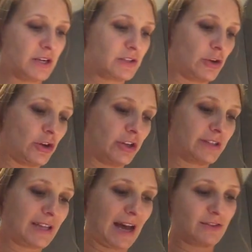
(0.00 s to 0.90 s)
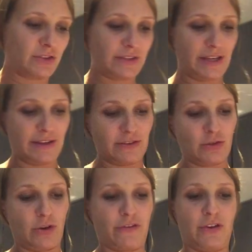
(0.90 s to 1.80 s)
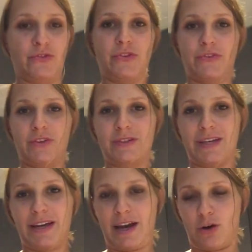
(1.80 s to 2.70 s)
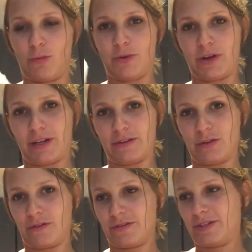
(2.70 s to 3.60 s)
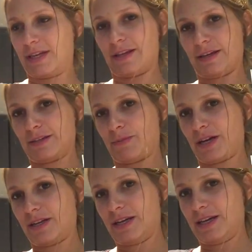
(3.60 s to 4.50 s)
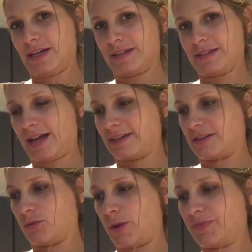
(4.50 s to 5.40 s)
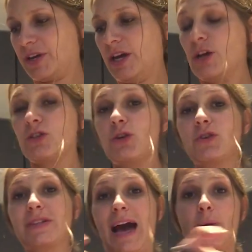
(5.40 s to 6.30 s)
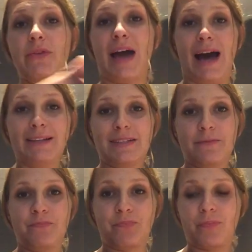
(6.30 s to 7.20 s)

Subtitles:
So you're gonna start to see the sort of consistency, and I hope you can sort of see this, but it's nice and whipped. So you start with that.